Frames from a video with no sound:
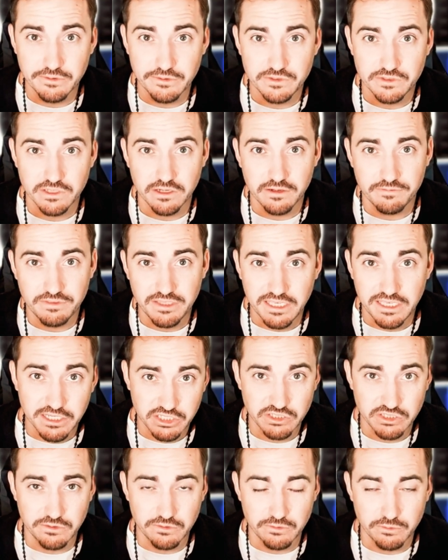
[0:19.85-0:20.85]
of the
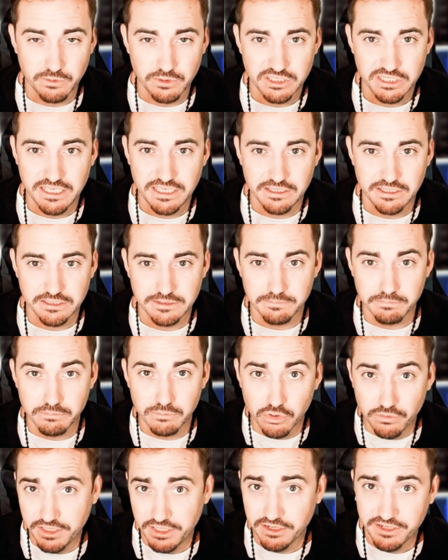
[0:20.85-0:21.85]
issue, which is moving
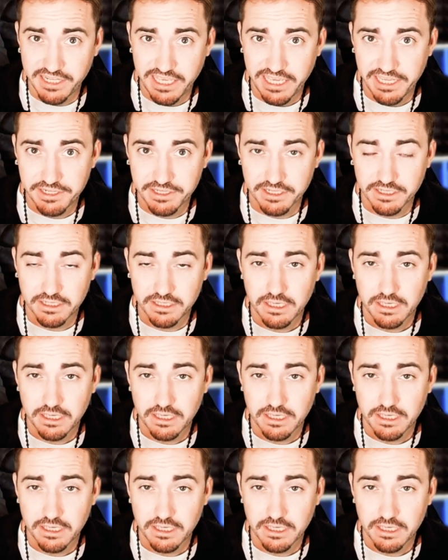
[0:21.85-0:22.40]
your data